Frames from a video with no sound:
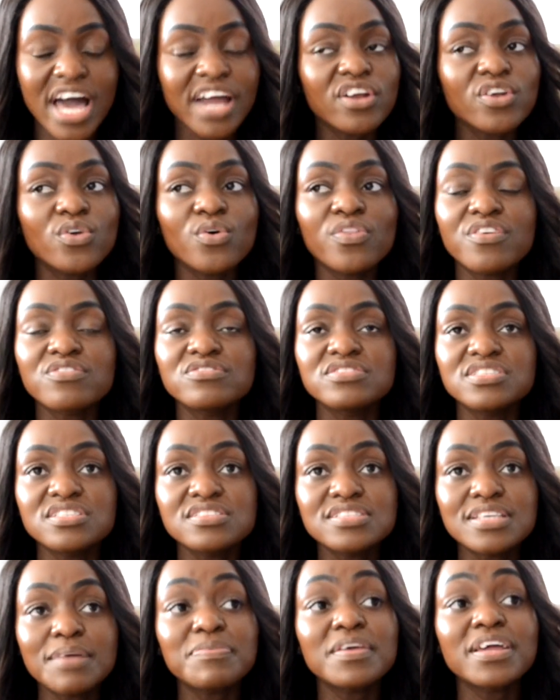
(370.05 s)
I don't know, there's
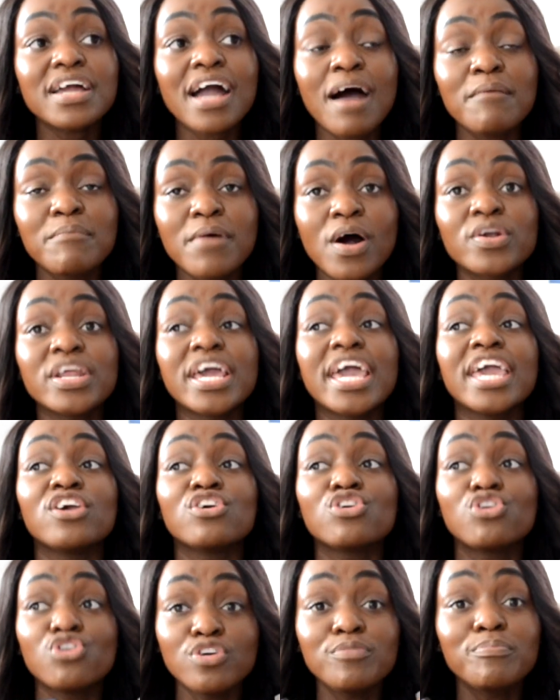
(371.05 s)
just something about
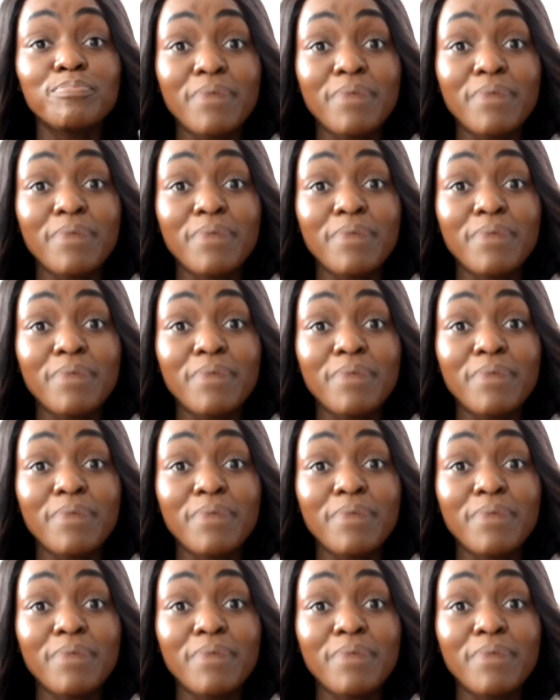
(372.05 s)
a good